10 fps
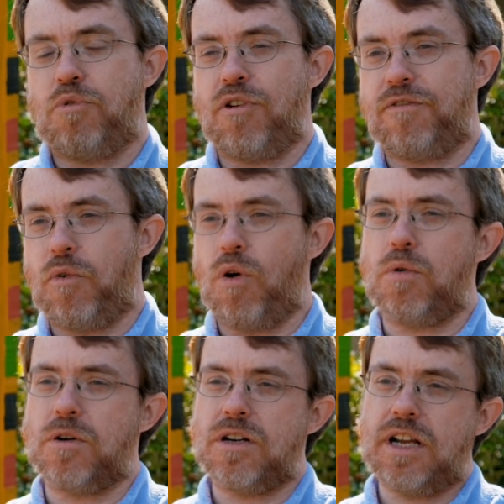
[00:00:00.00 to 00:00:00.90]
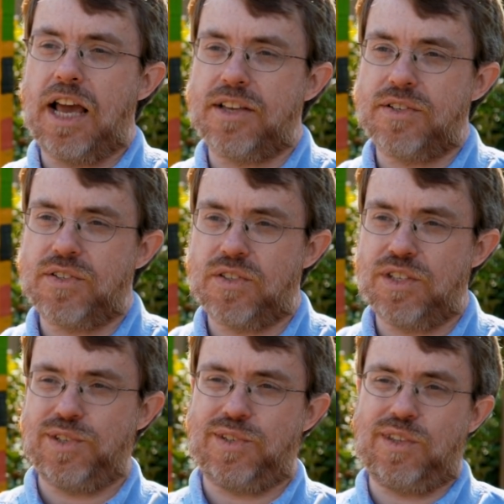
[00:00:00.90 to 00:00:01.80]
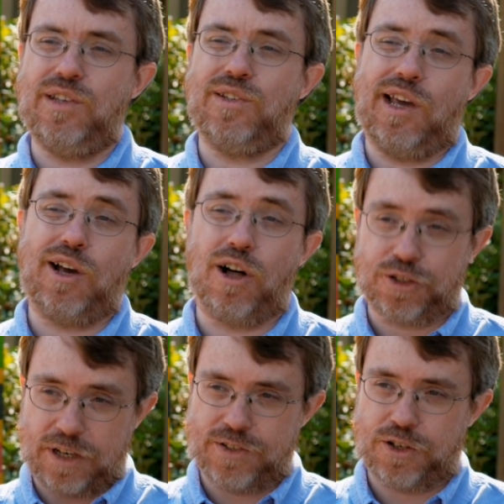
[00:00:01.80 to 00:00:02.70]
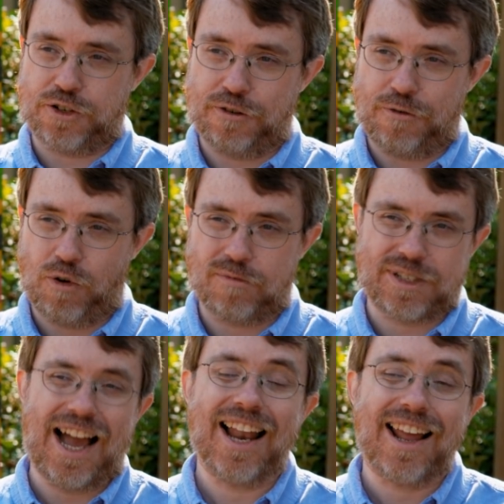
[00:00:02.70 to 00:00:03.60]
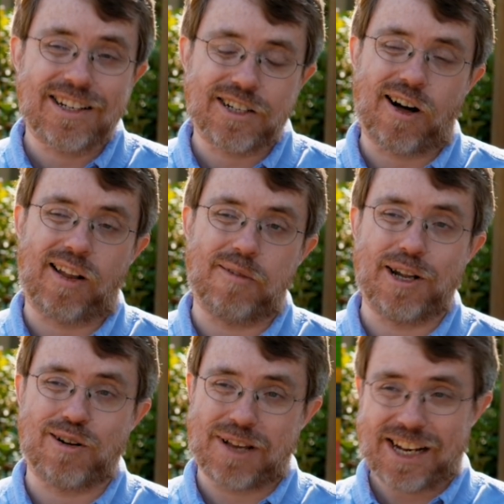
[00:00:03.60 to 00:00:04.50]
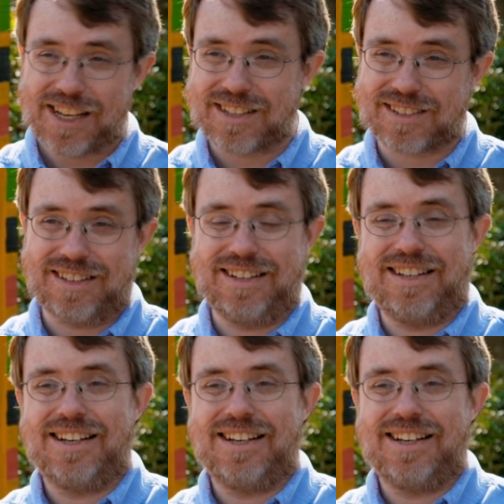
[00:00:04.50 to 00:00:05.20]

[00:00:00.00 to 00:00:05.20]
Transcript: put forward as these things they call transitional forms. I like to call them intermediates.